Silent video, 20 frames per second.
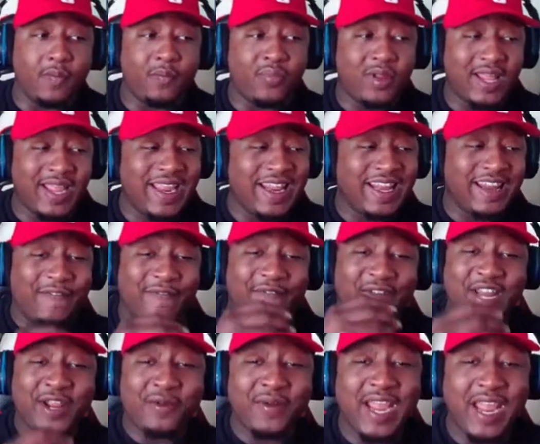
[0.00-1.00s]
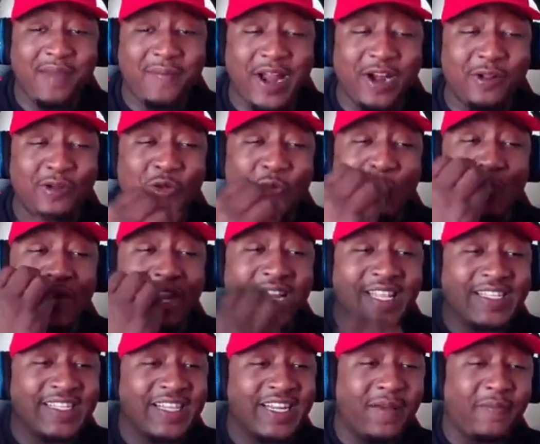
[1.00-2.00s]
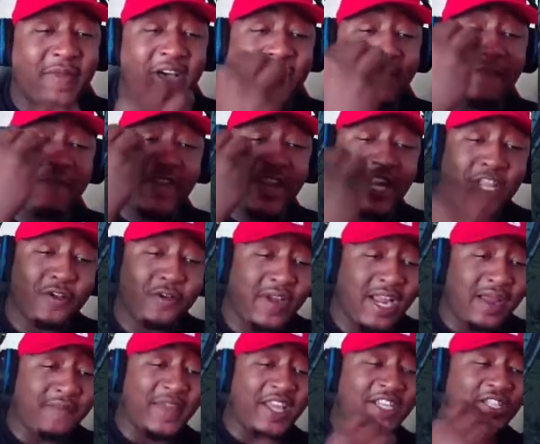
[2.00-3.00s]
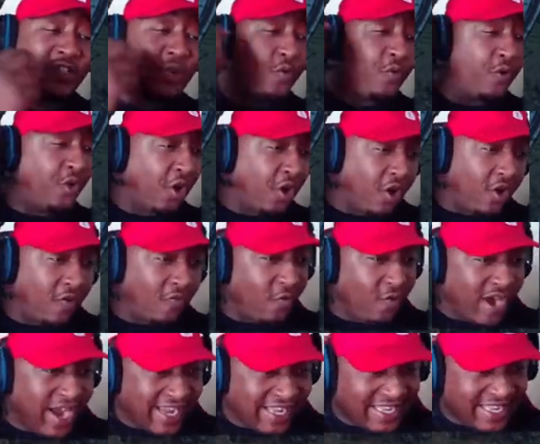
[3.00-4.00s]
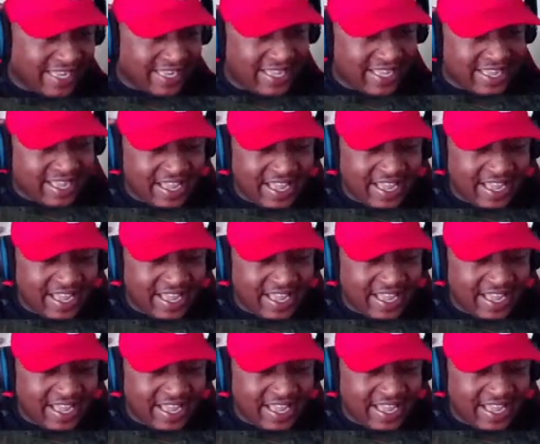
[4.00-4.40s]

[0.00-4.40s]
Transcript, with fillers: playing the video game, I don't know what is it about a video game that's so nerve wracking.